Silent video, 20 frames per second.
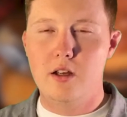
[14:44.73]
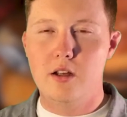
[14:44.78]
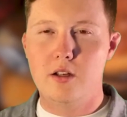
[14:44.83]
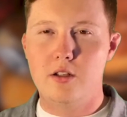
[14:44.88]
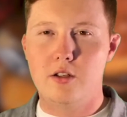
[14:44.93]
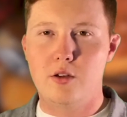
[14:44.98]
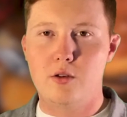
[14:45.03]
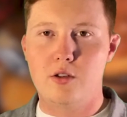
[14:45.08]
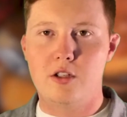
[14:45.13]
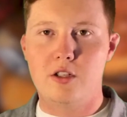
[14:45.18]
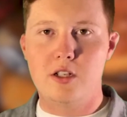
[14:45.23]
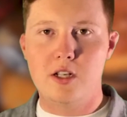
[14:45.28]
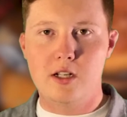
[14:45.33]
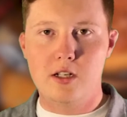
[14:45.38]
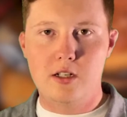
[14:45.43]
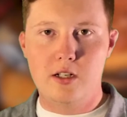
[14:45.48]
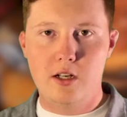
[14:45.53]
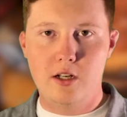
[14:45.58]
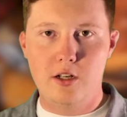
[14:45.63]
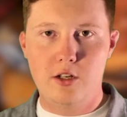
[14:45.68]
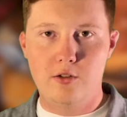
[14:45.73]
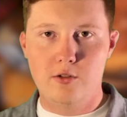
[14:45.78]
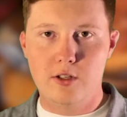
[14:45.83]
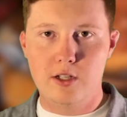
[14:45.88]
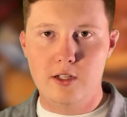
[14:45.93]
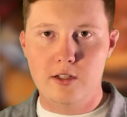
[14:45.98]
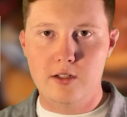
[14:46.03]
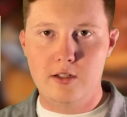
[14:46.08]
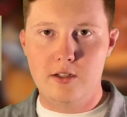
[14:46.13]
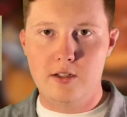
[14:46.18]
So 60
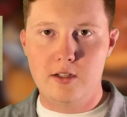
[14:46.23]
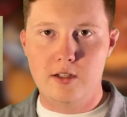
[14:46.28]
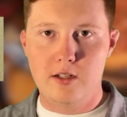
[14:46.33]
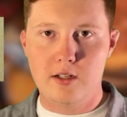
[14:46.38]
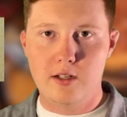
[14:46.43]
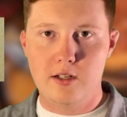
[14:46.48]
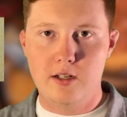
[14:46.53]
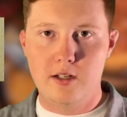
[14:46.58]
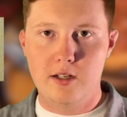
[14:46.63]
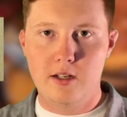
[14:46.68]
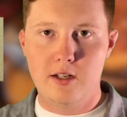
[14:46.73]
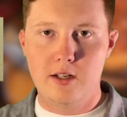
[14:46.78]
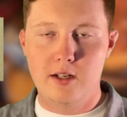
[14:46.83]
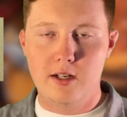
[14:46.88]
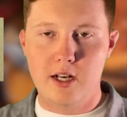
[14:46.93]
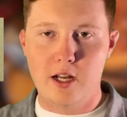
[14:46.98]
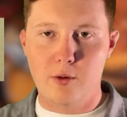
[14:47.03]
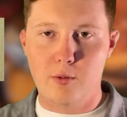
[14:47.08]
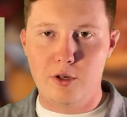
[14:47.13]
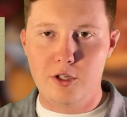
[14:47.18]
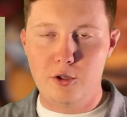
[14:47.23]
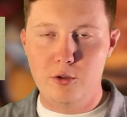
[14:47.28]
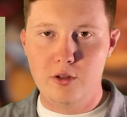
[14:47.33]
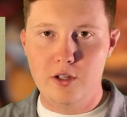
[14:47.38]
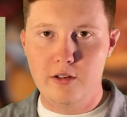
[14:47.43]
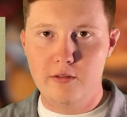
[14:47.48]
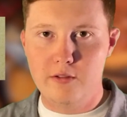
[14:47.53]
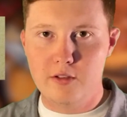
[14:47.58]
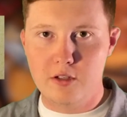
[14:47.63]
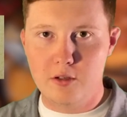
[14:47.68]
degrees. Now, when you
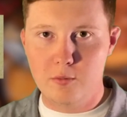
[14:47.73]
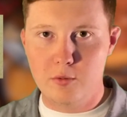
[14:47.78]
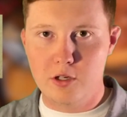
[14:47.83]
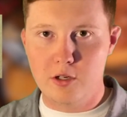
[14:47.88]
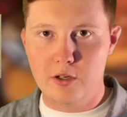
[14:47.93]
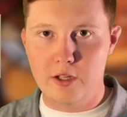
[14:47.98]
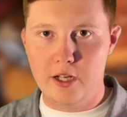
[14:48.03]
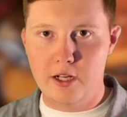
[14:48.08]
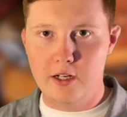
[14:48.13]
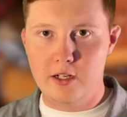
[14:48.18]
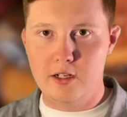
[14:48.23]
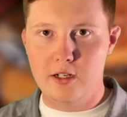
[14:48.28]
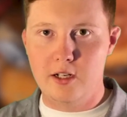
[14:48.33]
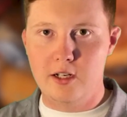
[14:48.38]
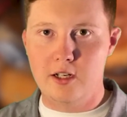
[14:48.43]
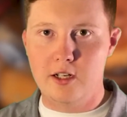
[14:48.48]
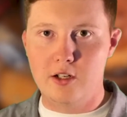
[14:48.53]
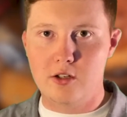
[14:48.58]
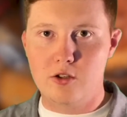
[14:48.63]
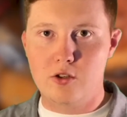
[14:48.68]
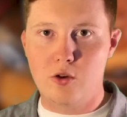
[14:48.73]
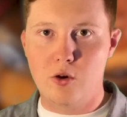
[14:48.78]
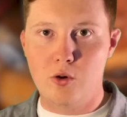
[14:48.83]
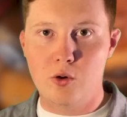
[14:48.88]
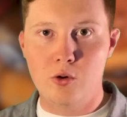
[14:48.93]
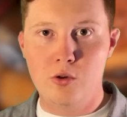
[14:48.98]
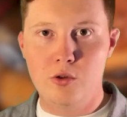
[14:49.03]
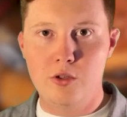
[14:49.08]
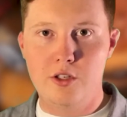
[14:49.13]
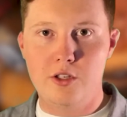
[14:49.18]
live somewhere that it gets
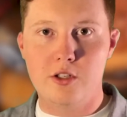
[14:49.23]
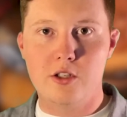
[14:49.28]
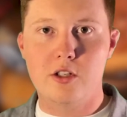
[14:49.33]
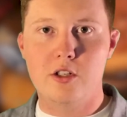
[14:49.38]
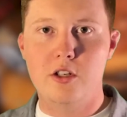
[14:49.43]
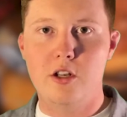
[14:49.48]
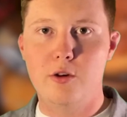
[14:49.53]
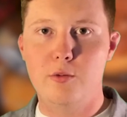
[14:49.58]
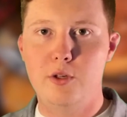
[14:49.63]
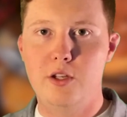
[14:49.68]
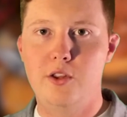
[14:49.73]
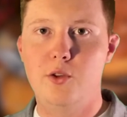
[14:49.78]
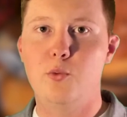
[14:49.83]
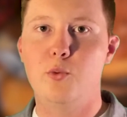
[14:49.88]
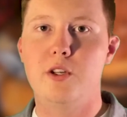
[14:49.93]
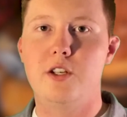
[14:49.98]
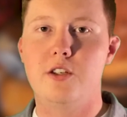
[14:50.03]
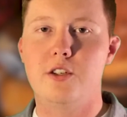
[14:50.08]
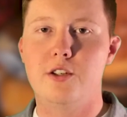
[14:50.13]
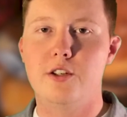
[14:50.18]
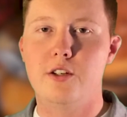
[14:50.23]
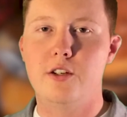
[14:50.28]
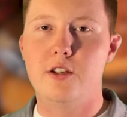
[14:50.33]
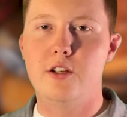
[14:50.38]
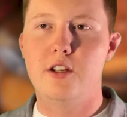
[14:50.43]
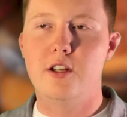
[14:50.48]
cold and snowy in the winter,